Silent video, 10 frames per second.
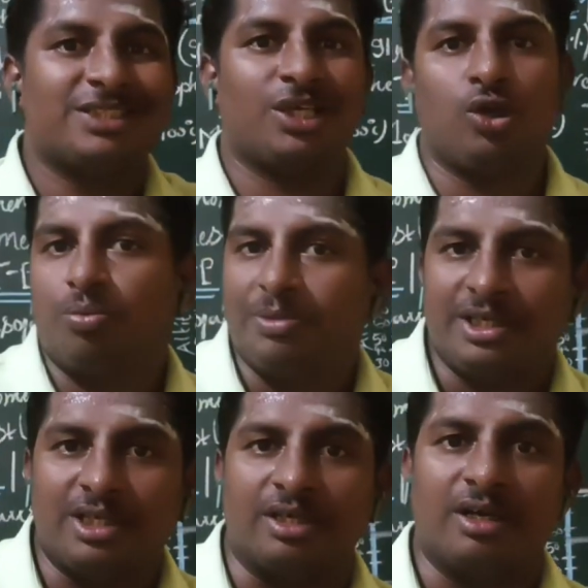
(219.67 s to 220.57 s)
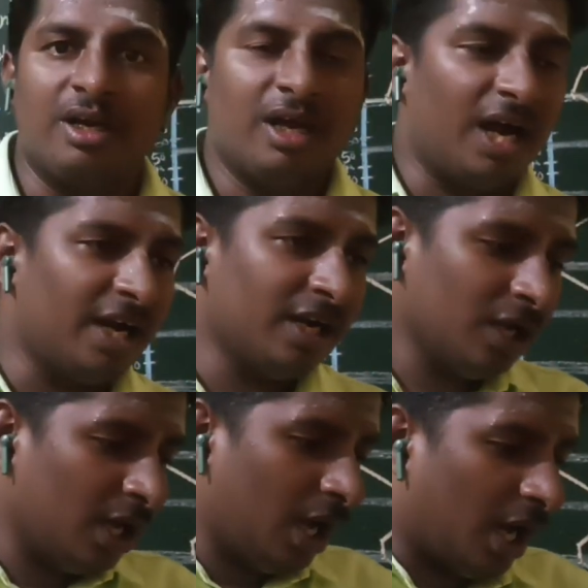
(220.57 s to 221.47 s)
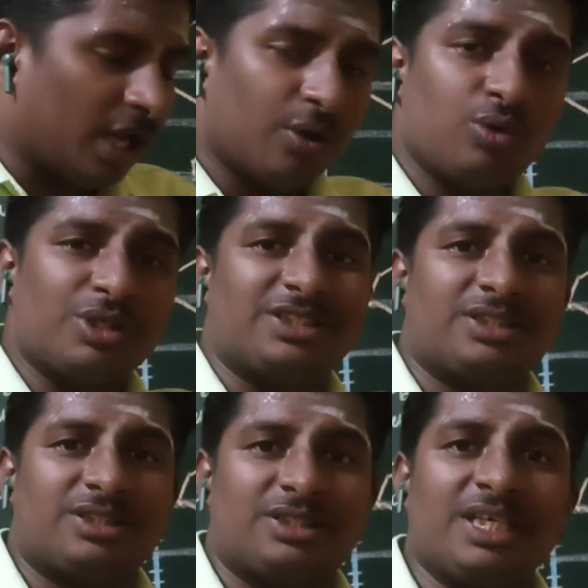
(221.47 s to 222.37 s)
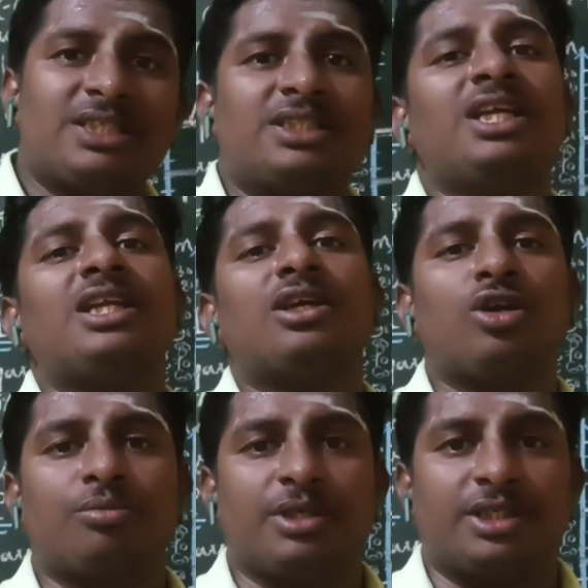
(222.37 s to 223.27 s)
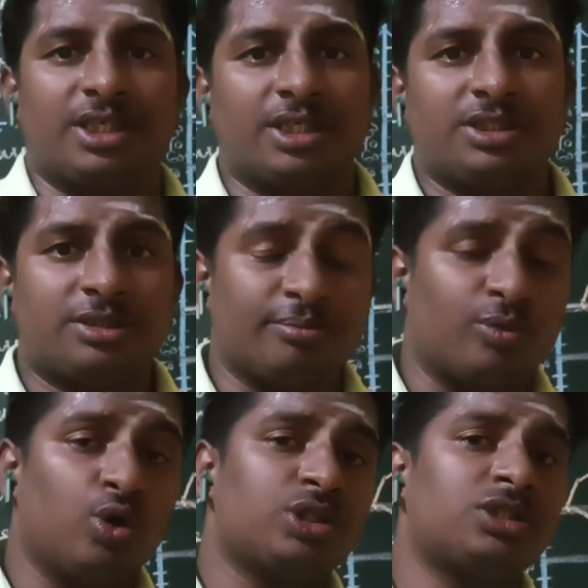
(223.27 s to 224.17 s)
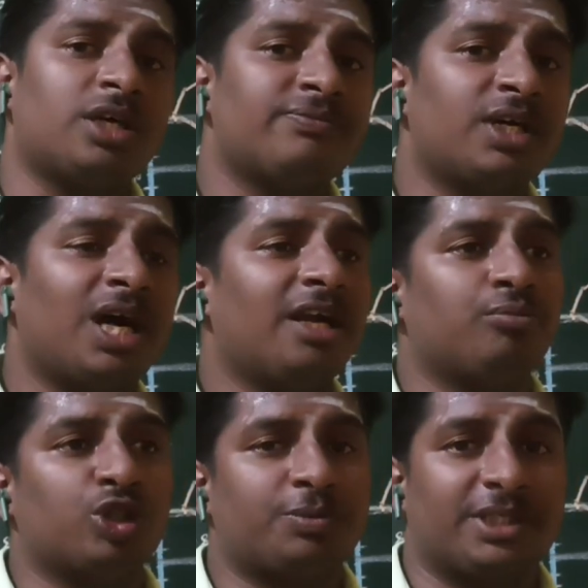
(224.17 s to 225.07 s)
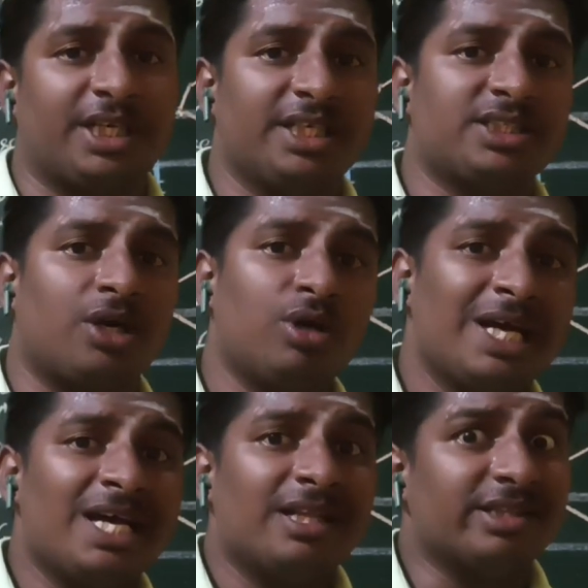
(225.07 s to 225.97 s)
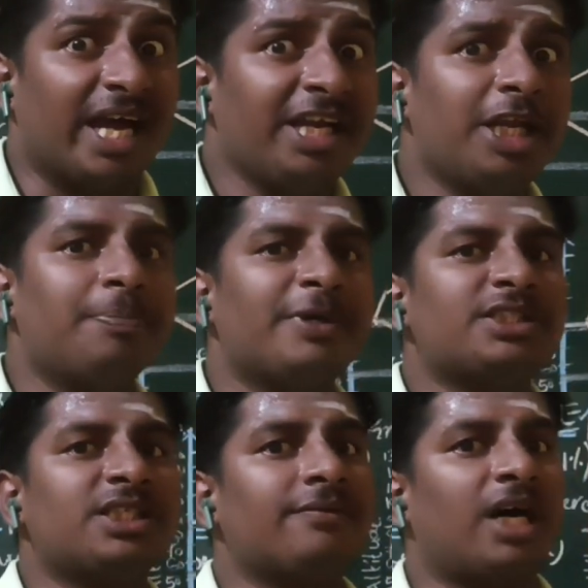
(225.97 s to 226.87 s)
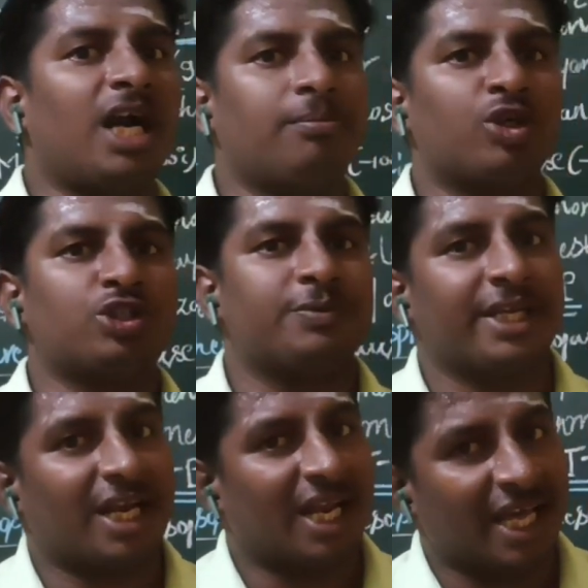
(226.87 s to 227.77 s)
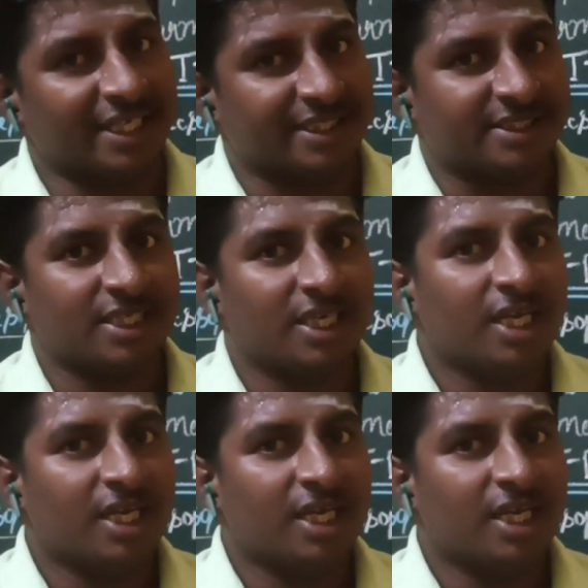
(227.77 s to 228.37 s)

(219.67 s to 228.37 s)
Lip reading: kilometer, and around 16 kilometers most of the atmosphere, that is around 90% of the atmosphere lies,